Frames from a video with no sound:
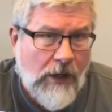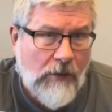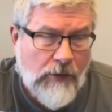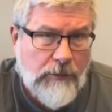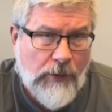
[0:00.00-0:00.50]
I
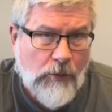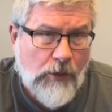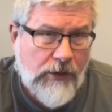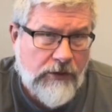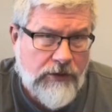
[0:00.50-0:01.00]
only put
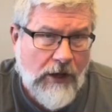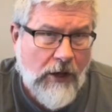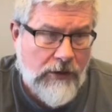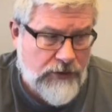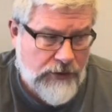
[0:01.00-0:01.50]
1
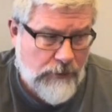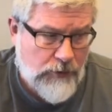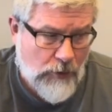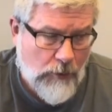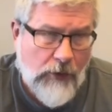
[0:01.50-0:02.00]
oxygen
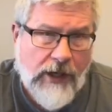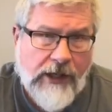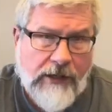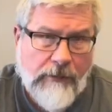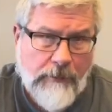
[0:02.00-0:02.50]
absorber,
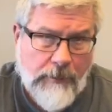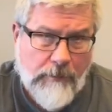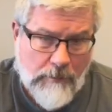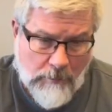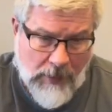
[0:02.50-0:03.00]
and in the
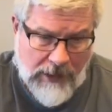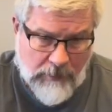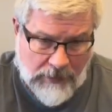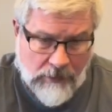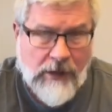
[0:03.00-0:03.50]
main
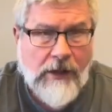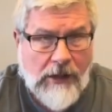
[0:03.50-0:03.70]
meal,